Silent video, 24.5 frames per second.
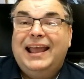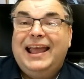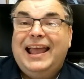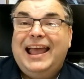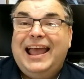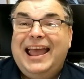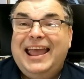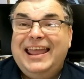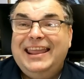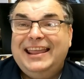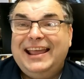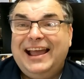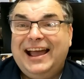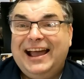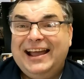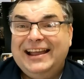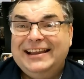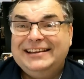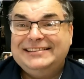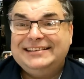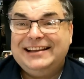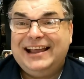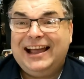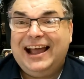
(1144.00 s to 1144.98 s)
Hey
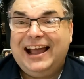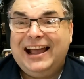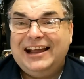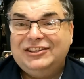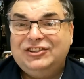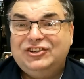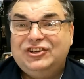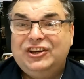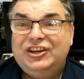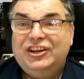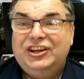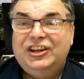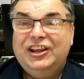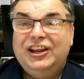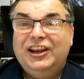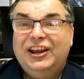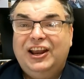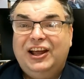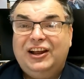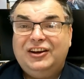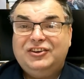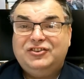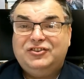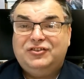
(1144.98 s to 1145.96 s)
guys, Archie
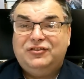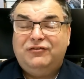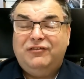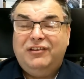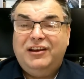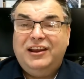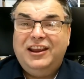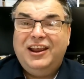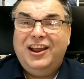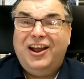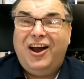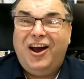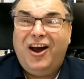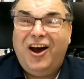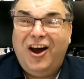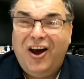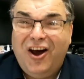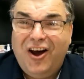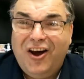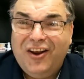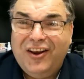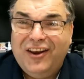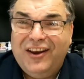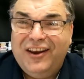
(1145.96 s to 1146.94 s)
Luxury
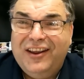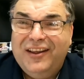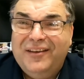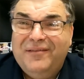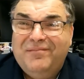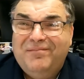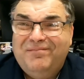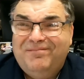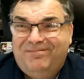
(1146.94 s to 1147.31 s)
on